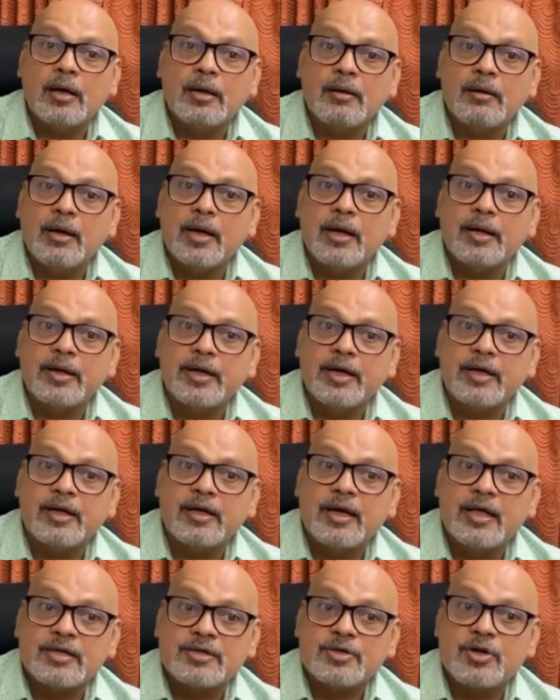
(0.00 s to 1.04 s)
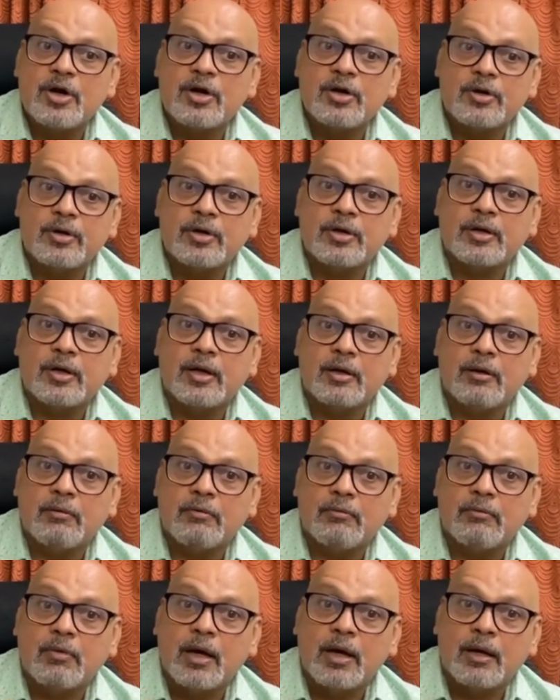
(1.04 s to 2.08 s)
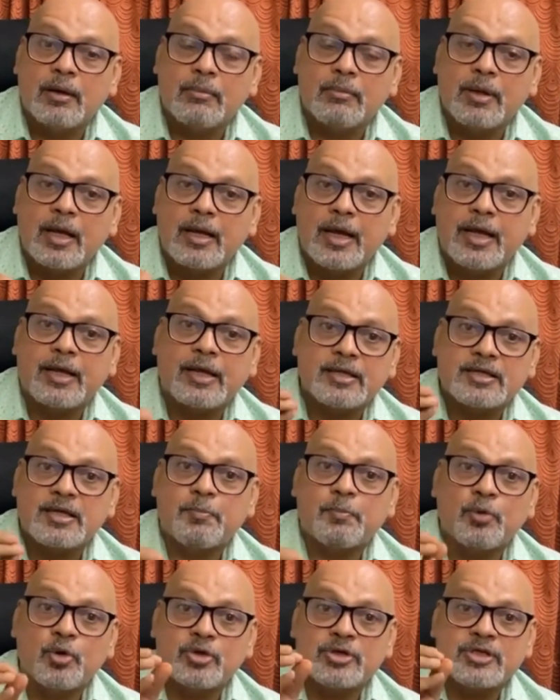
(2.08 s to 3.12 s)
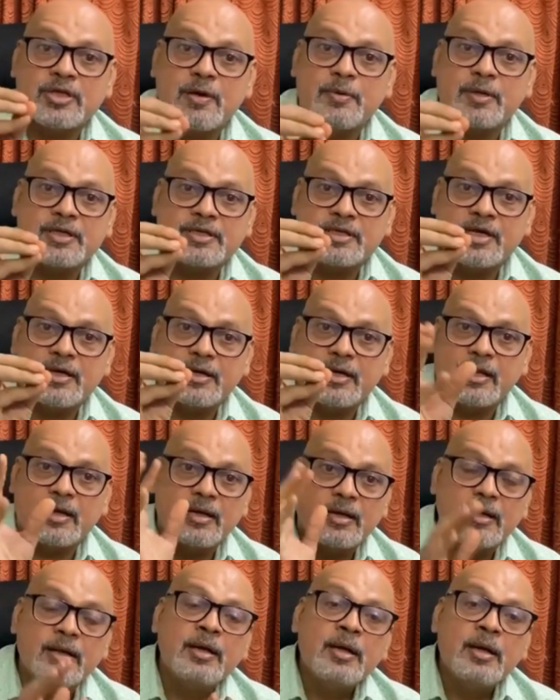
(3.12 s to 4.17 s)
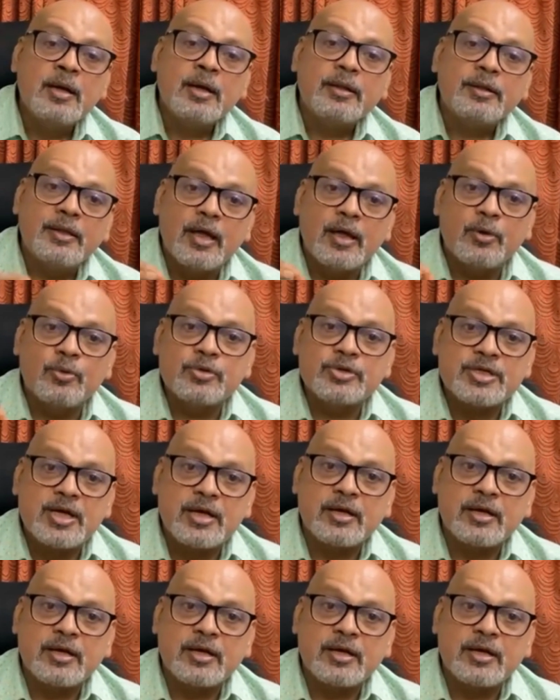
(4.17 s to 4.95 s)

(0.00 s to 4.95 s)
it does not like suppose certain nerves are